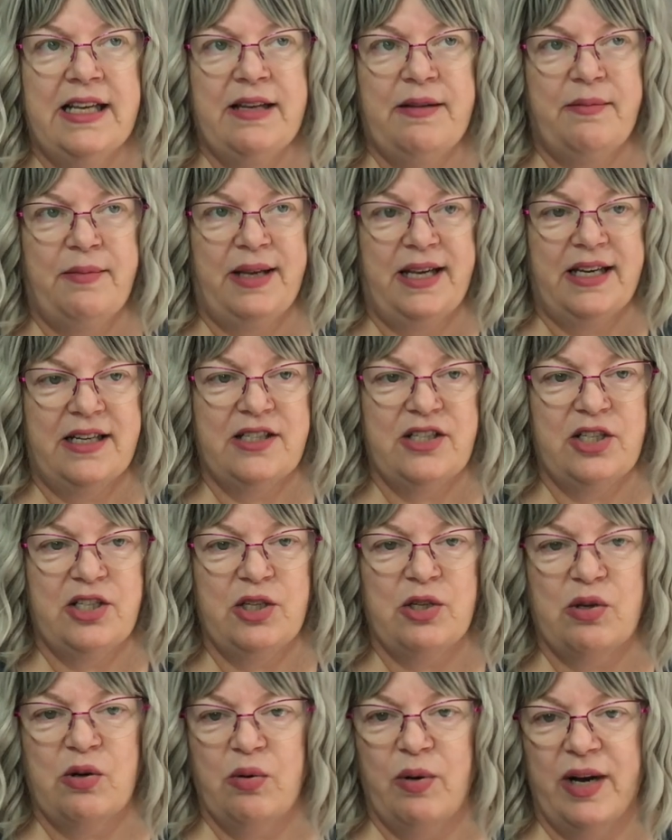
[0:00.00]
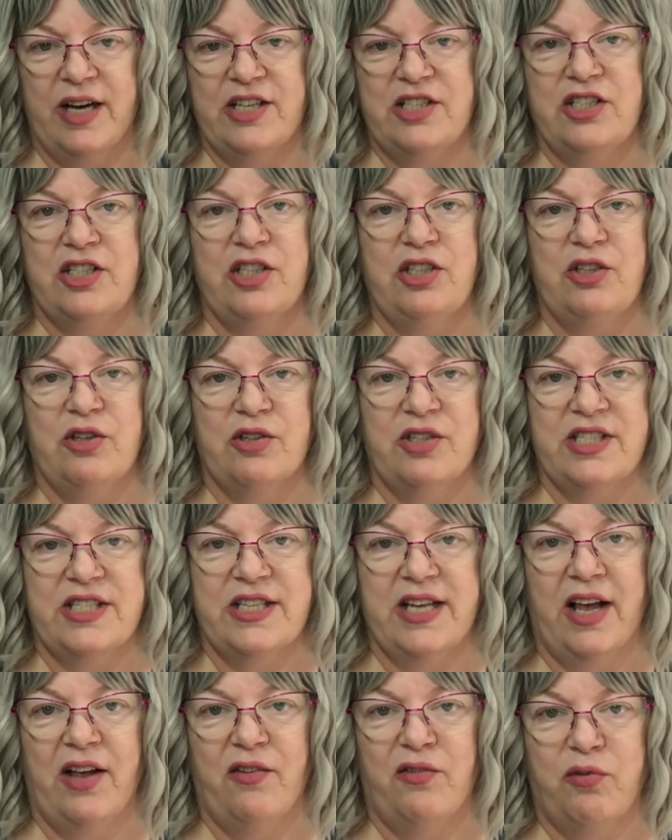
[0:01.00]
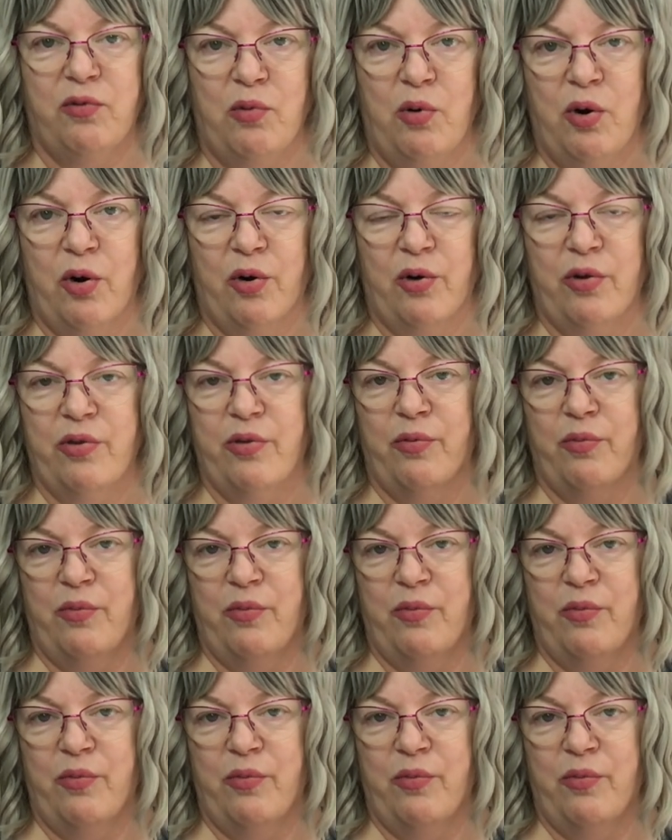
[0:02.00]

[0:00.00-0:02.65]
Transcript: makes you question your self-worth.